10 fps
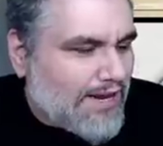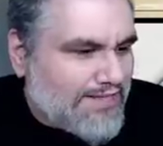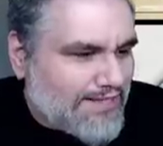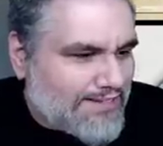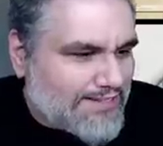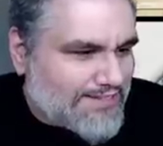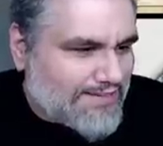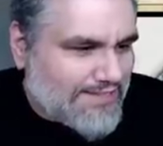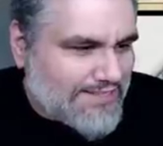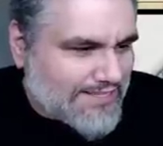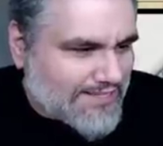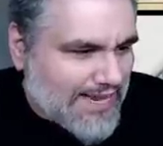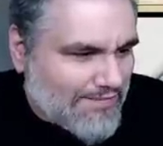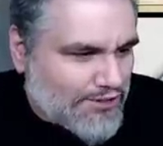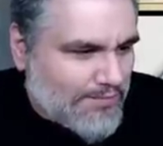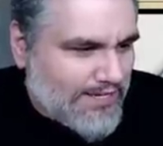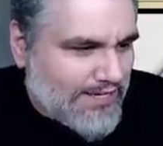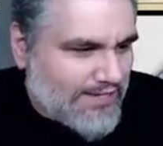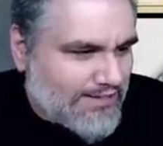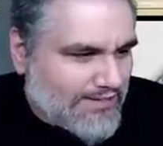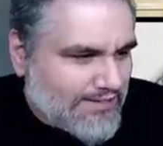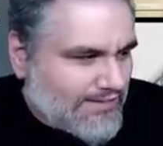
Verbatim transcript: I think this is this deck's gonna have too many.